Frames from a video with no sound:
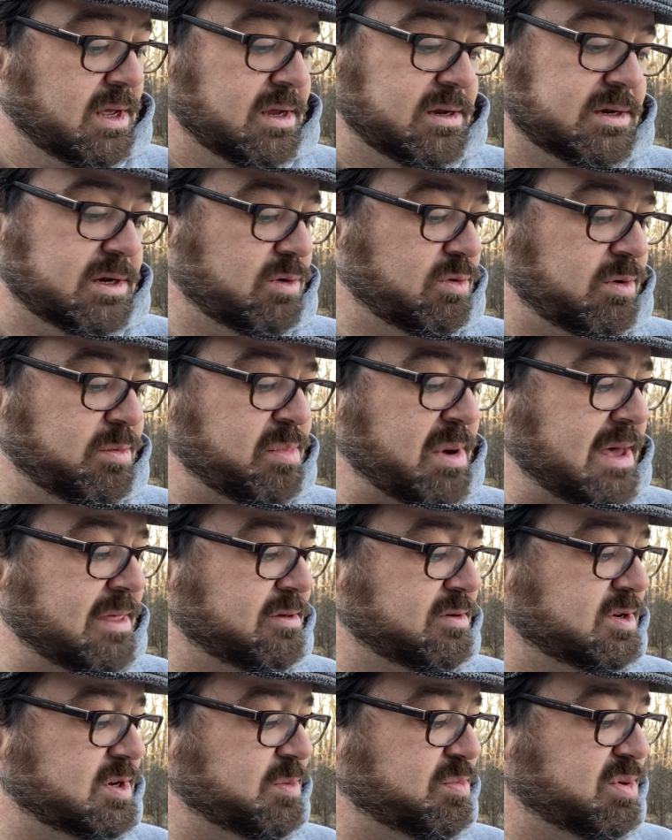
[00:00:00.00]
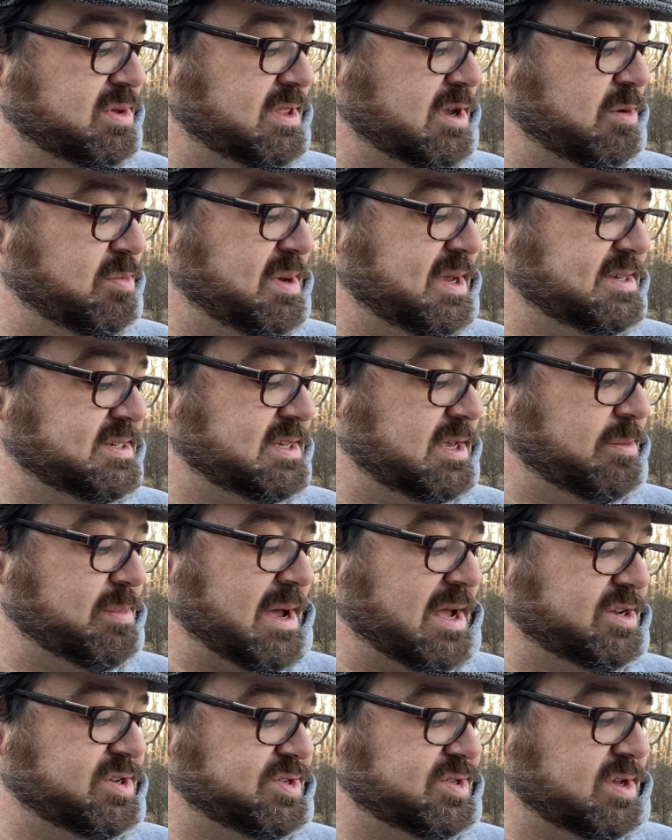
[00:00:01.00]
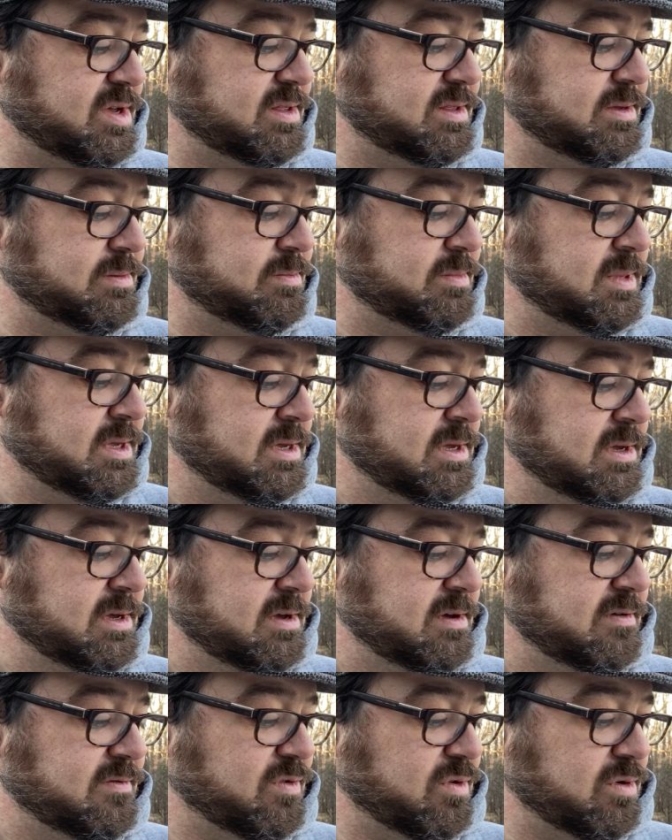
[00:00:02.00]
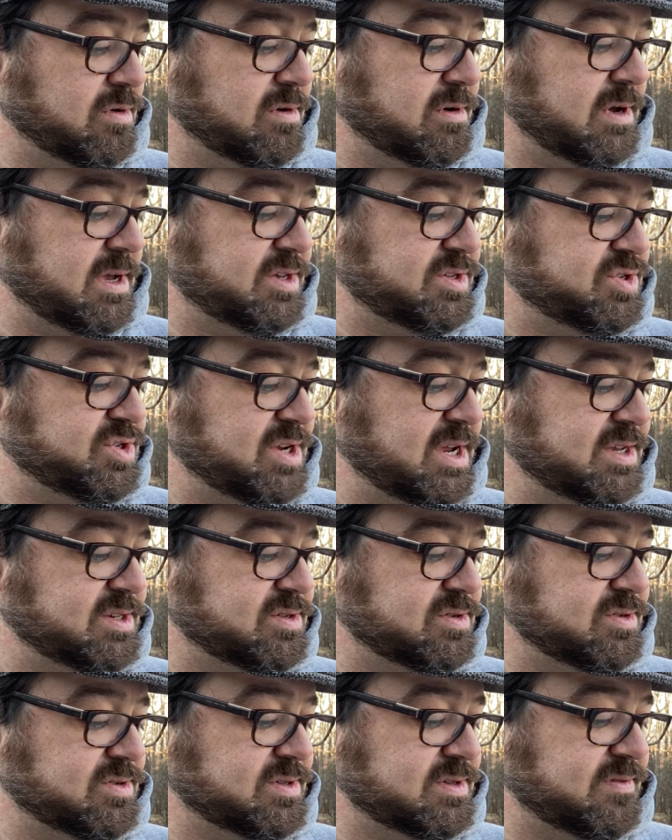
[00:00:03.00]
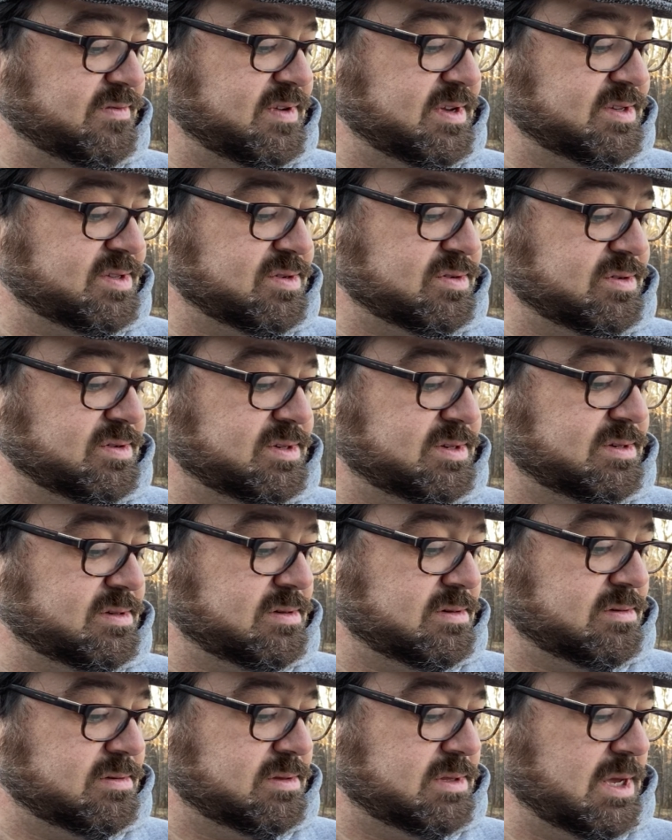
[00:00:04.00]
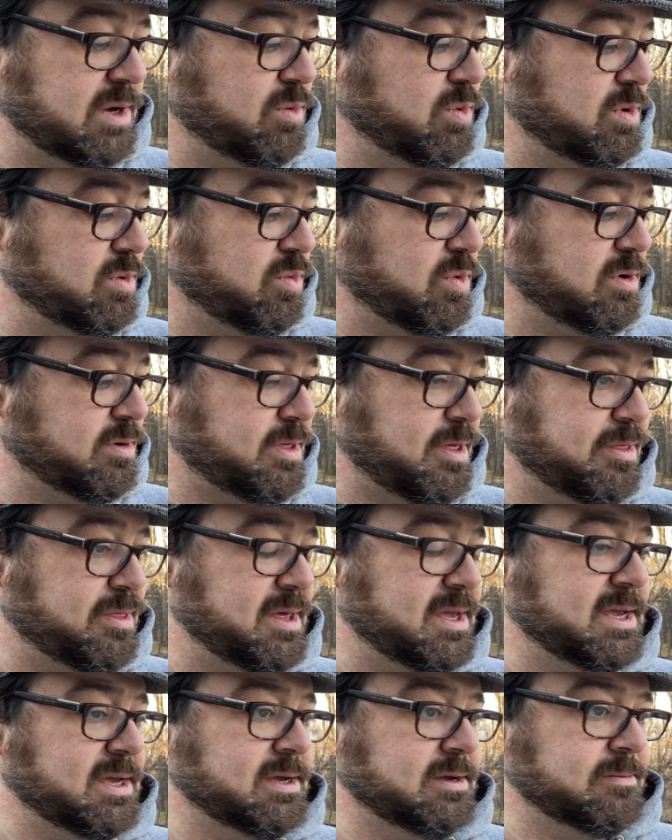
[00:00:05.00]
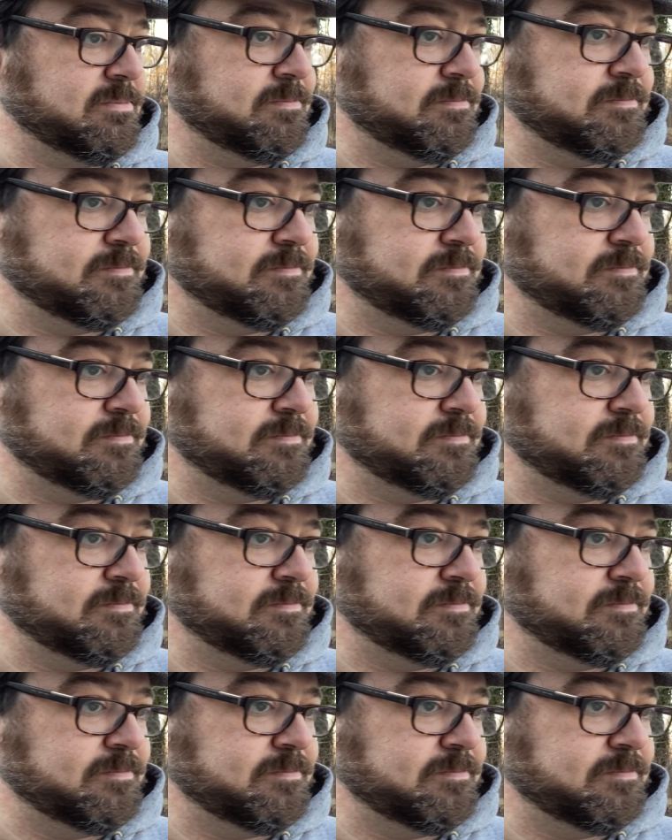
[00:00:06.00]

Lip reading: No one bothered to put their PC badges on them, for as chasers of nizzards, they weren't worth a thing.